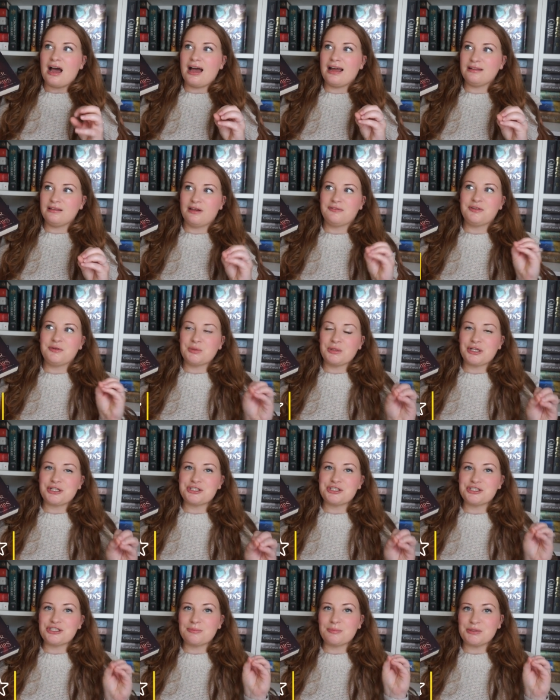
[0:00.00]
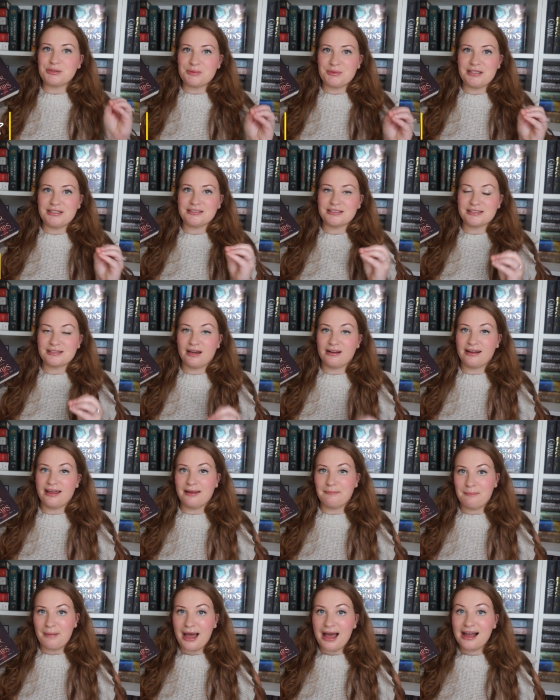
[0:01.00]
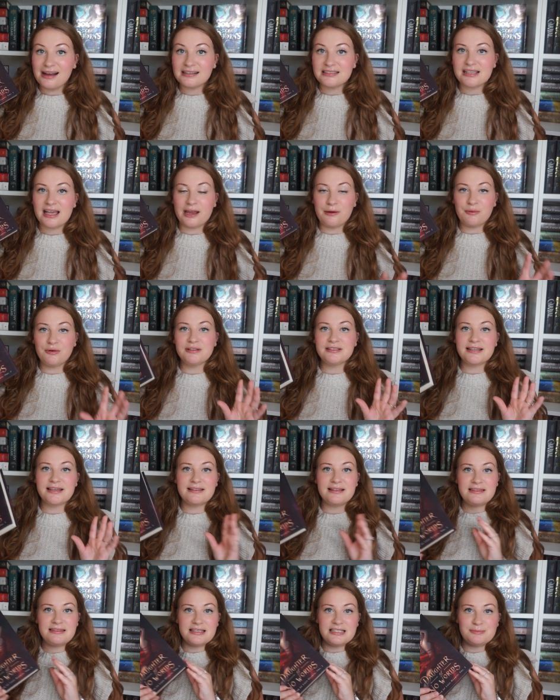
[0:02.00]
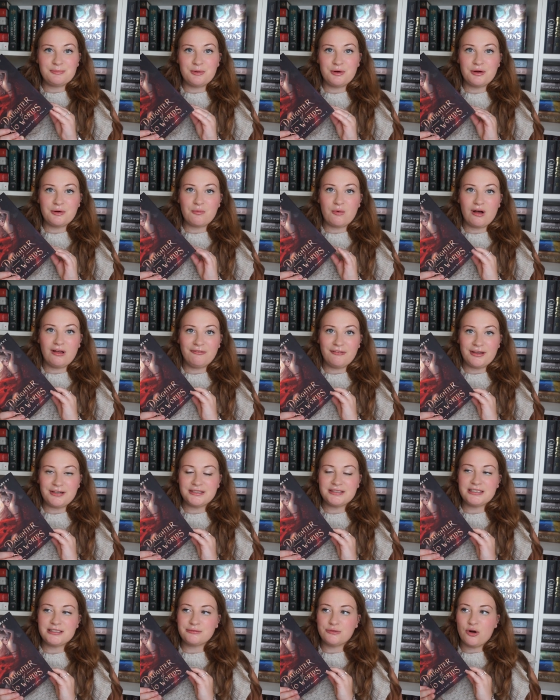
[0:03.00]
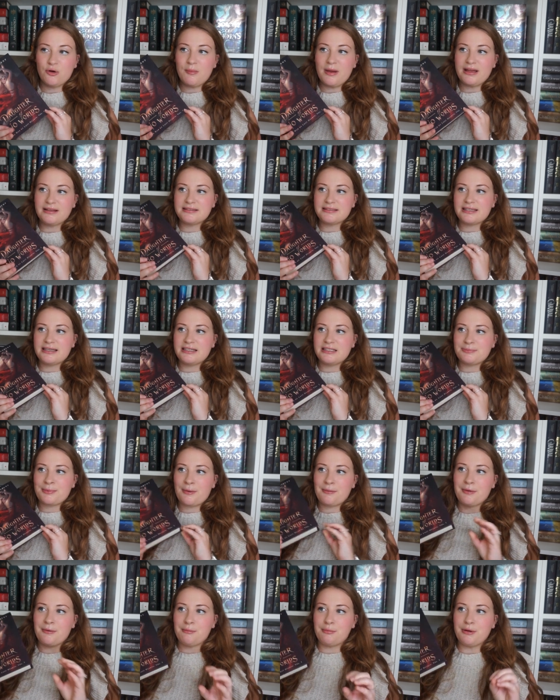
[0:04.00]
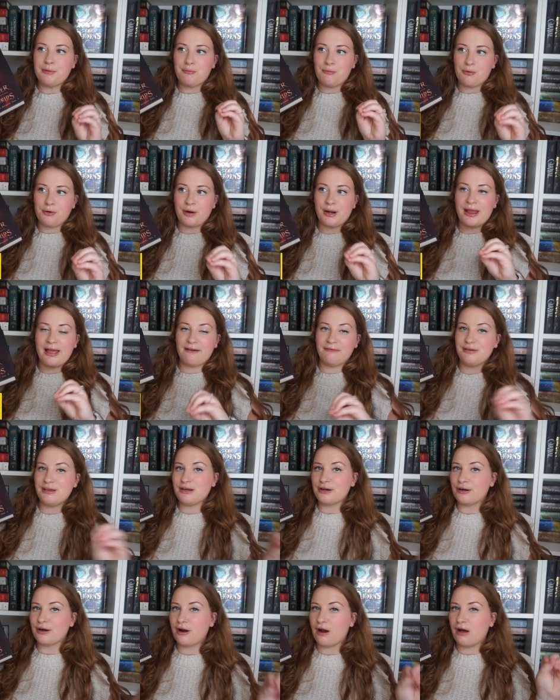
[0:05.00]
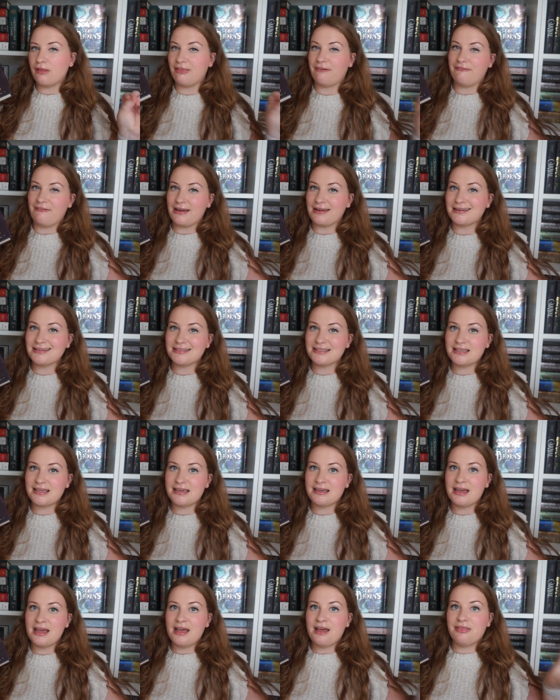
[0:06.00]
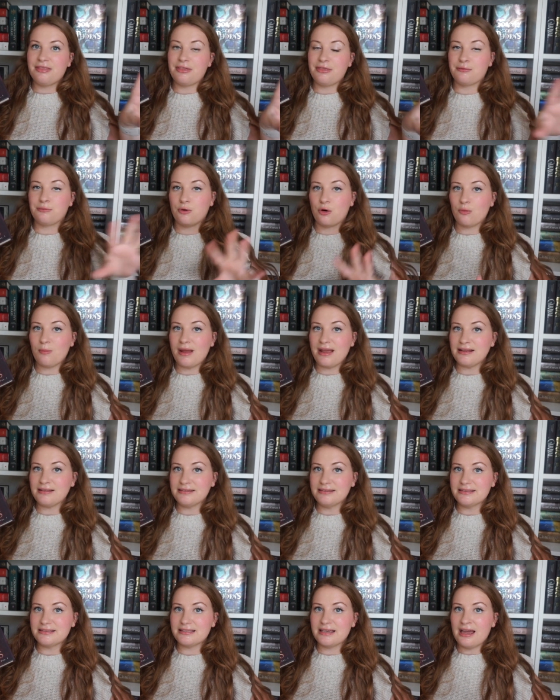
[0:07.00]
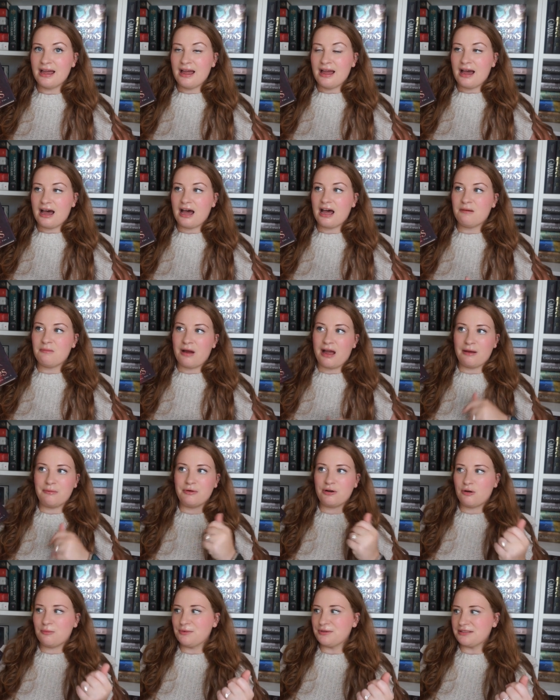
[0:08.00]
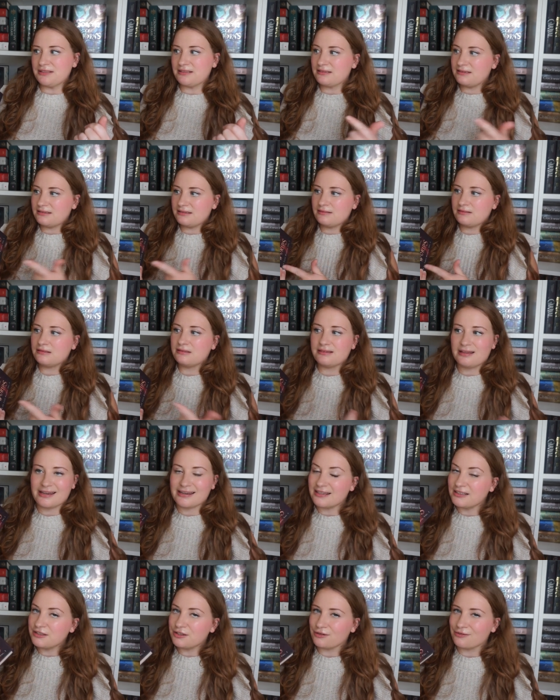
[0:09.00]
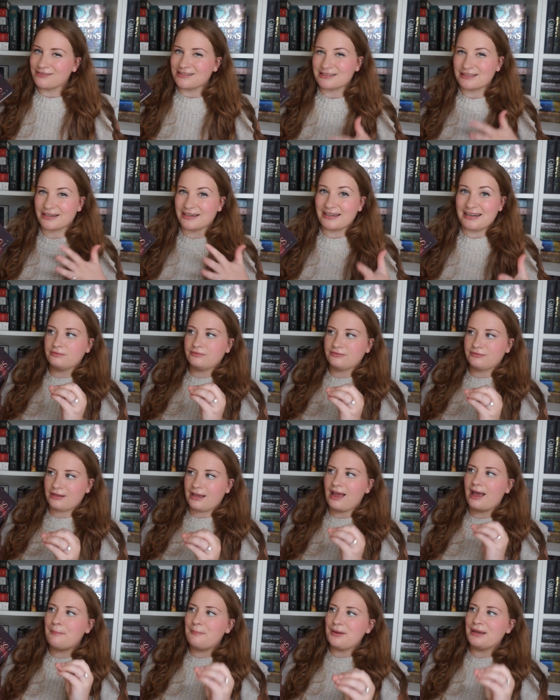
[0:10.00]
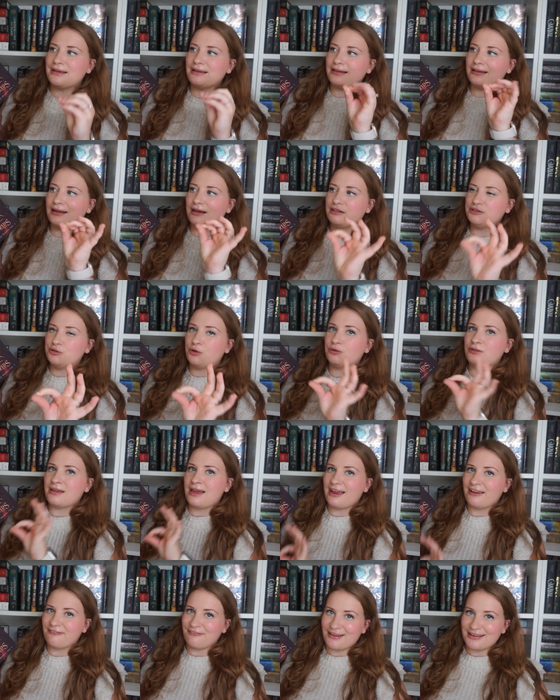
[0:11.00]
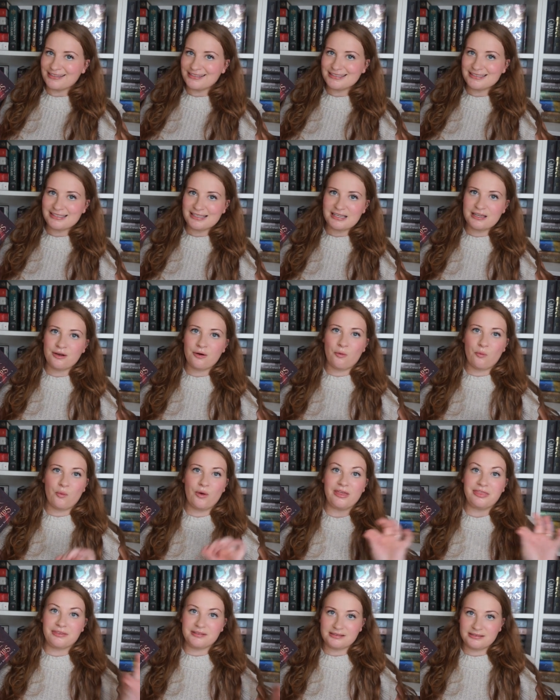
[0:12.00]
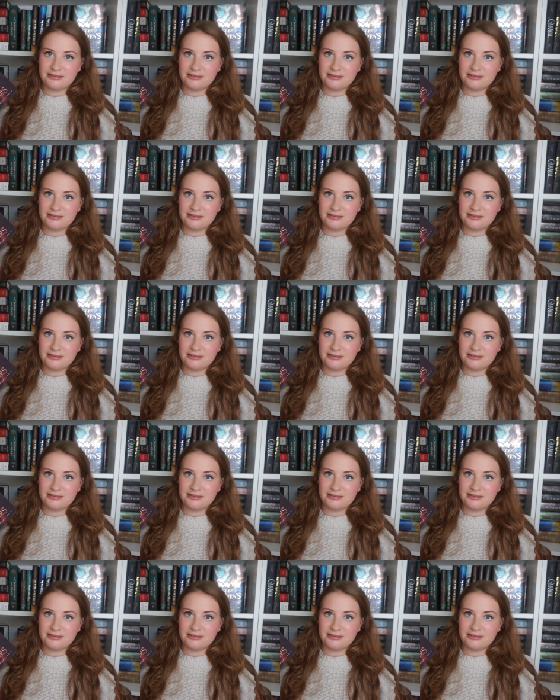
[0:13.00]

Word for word: I love the relationship between Tasana and Max. I will say that this book, while fantasy romance, is probably more heavier on the fantasy than the romance. I would almost like consider this like an epic adult high fantasy with